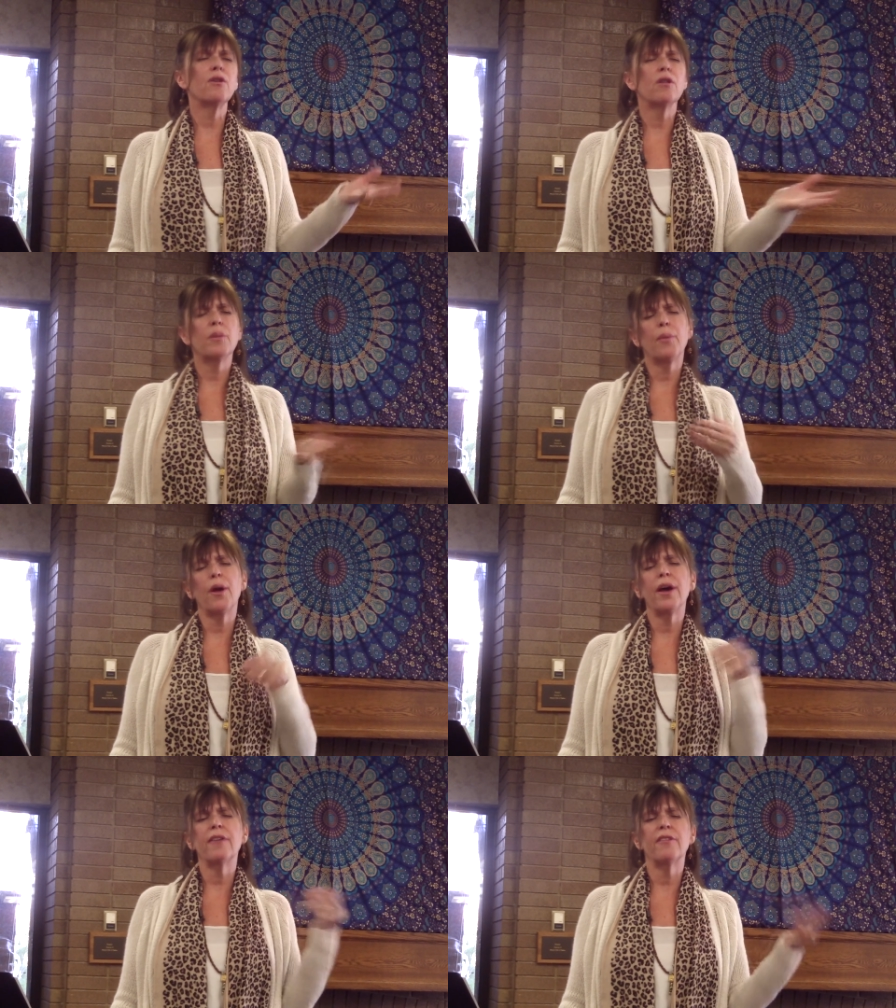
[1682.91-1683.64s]
call a
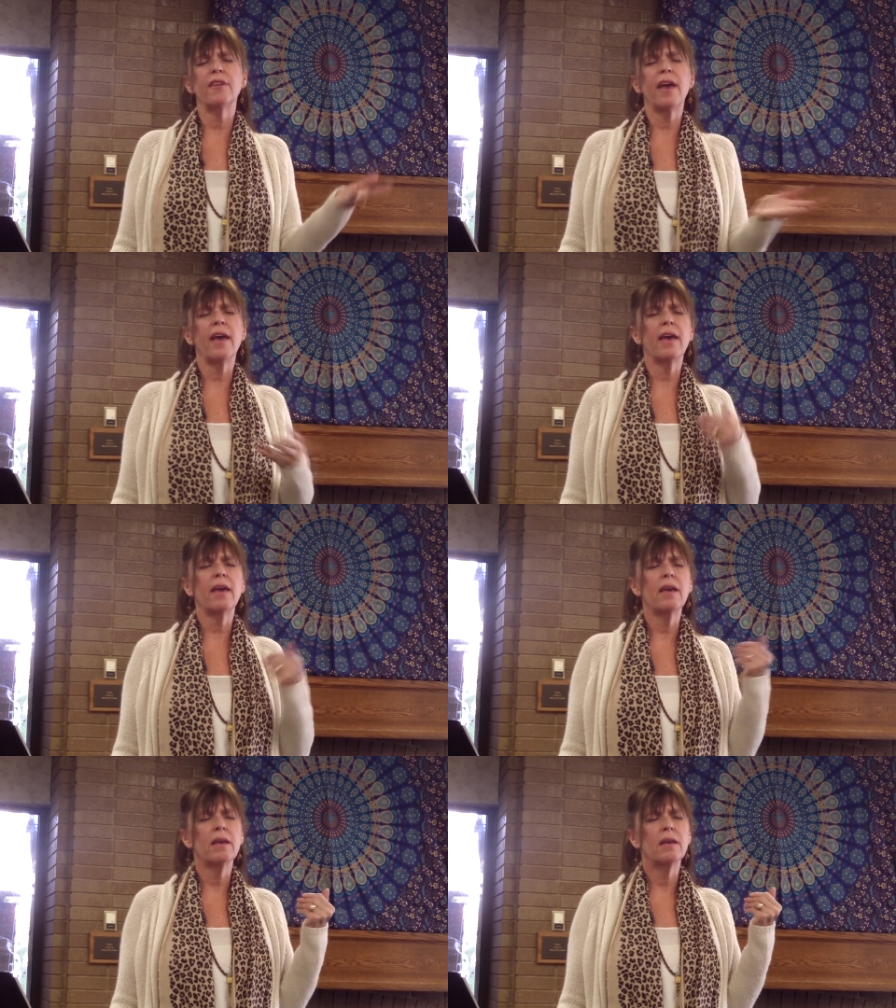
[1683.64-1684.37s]
prayer
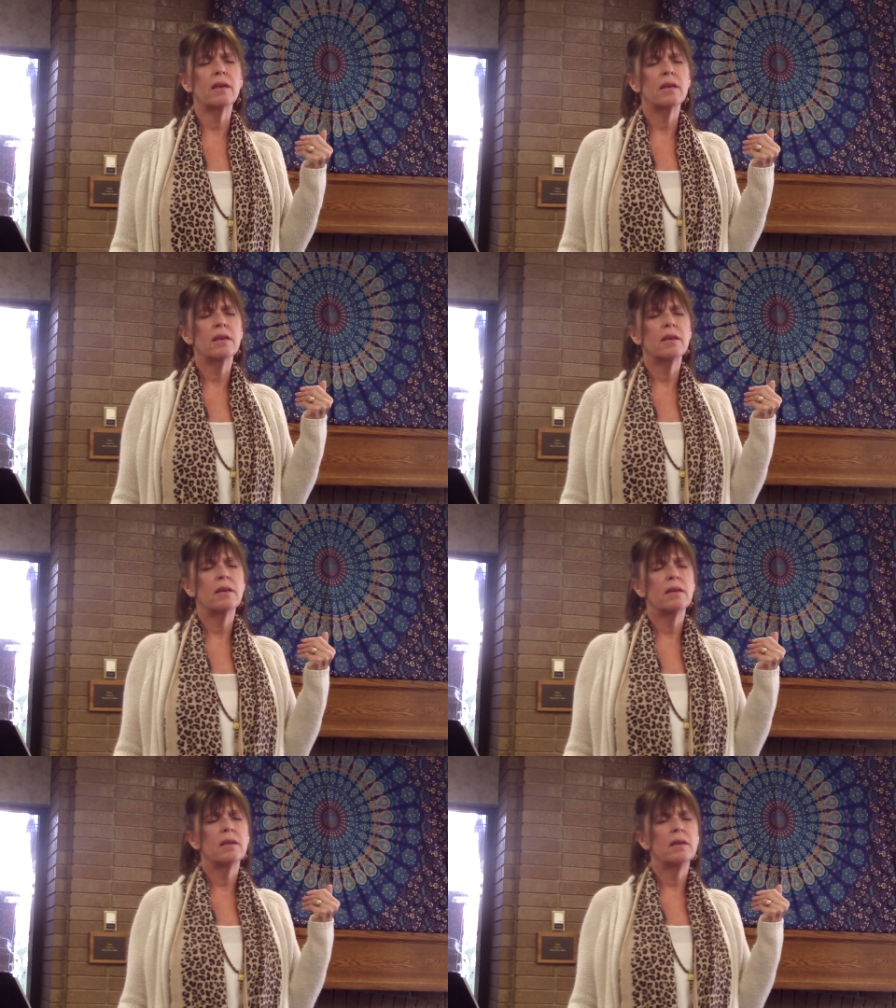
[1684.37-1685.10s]
today.
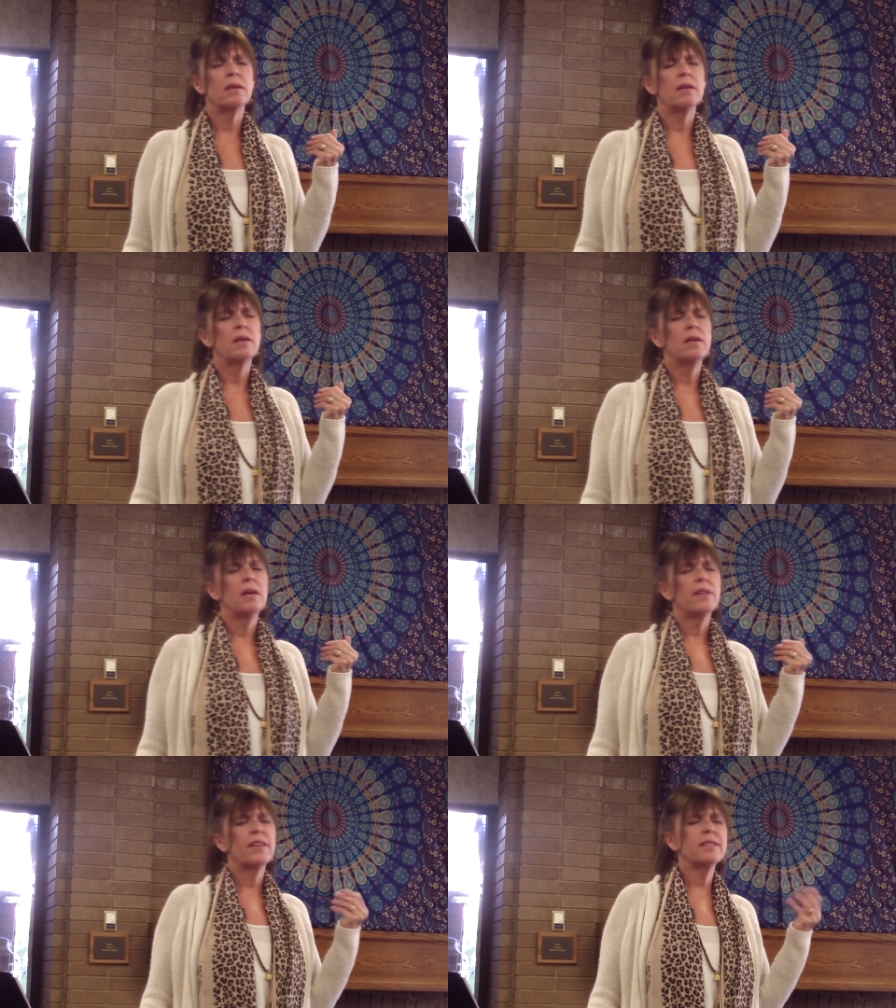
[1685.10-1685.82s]

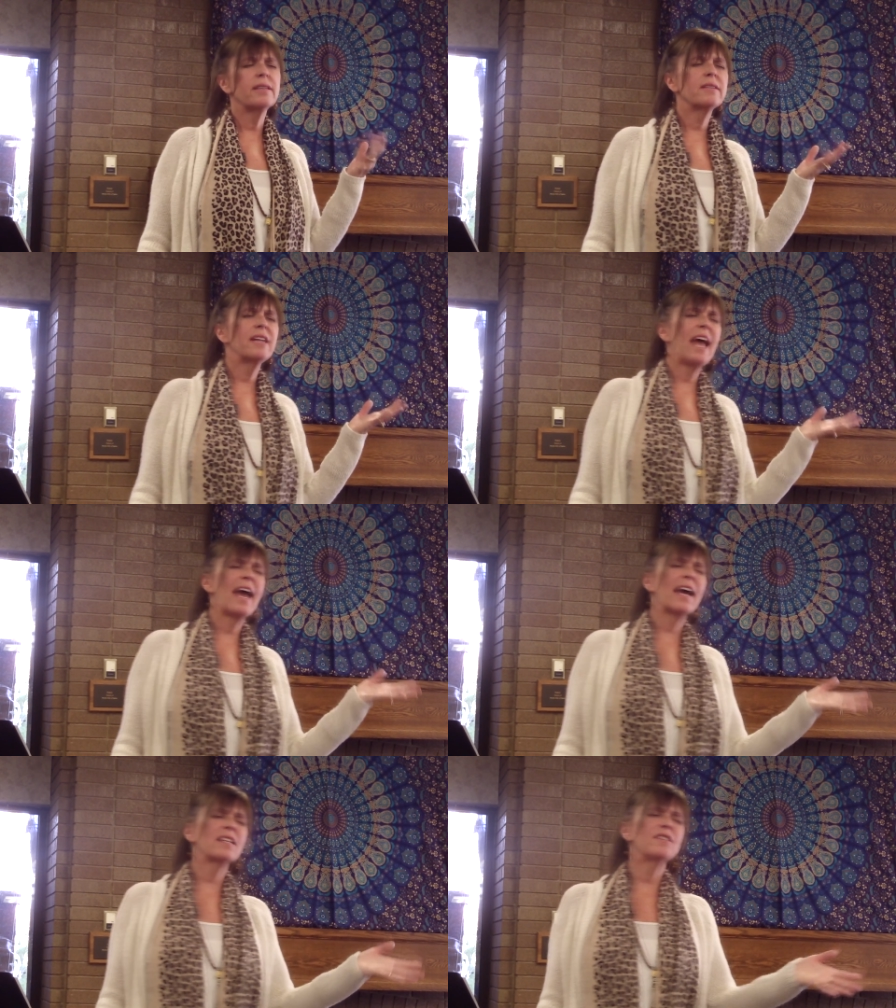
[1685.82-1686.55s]
This is an
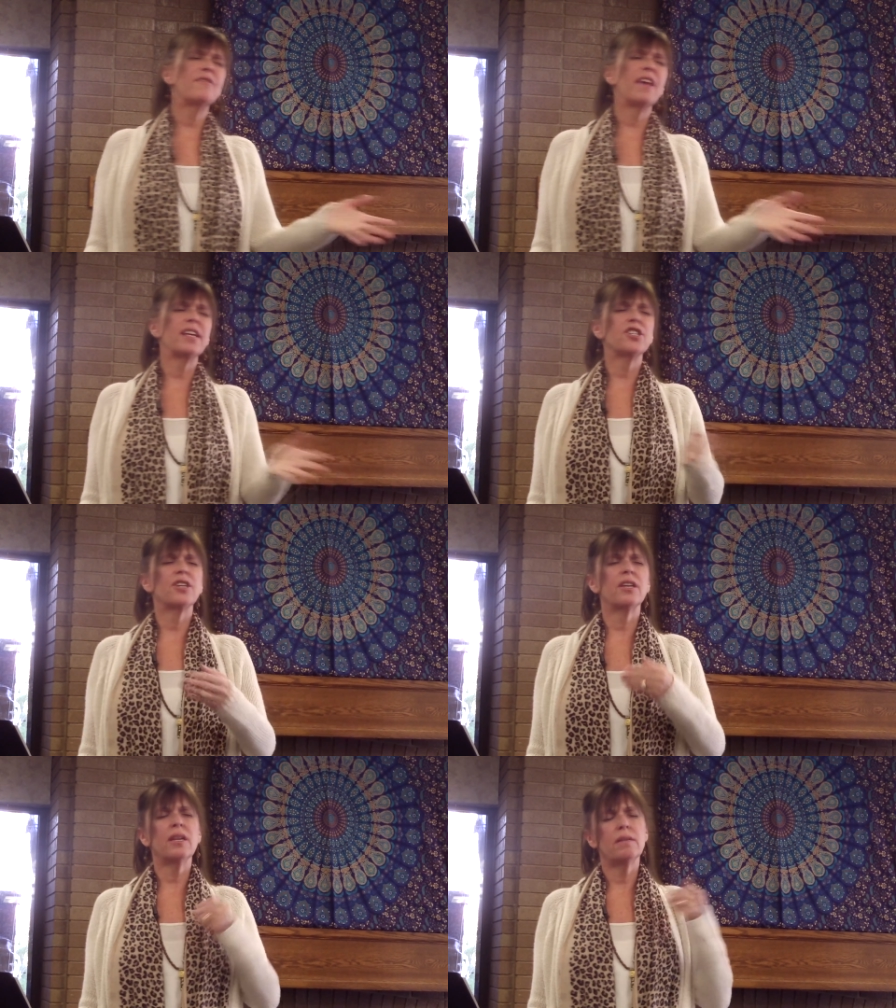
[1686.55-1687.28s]

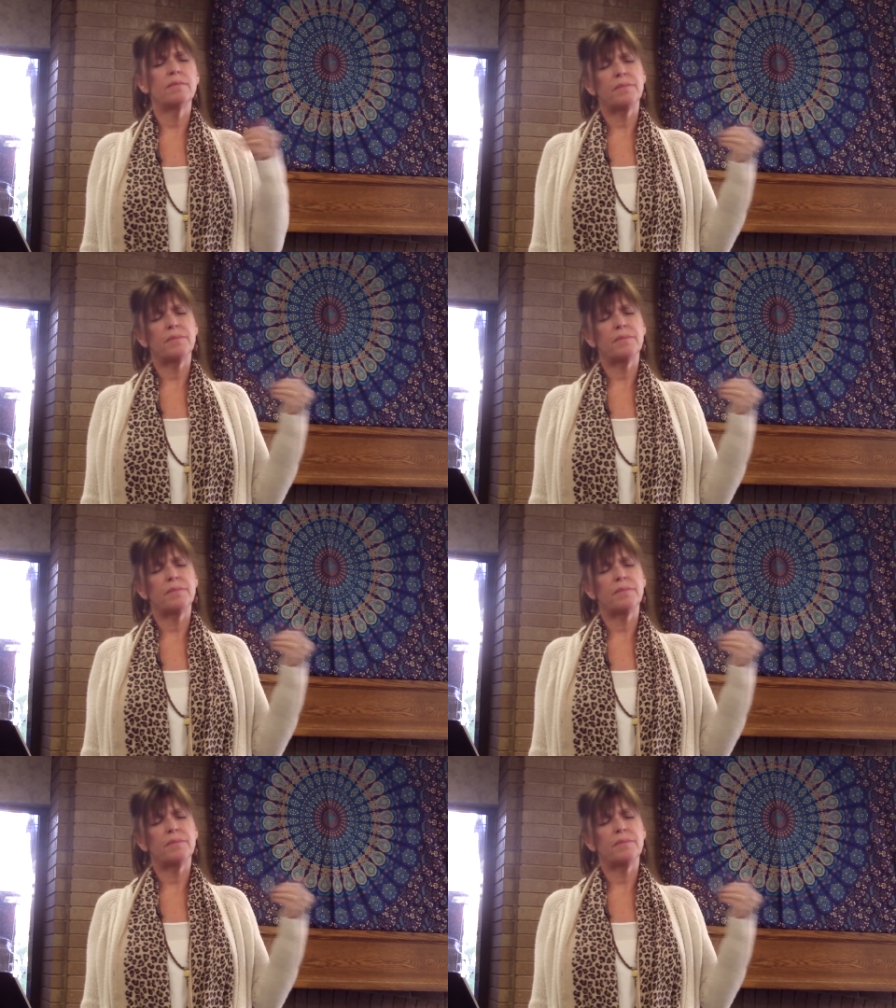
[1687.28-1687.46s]
activation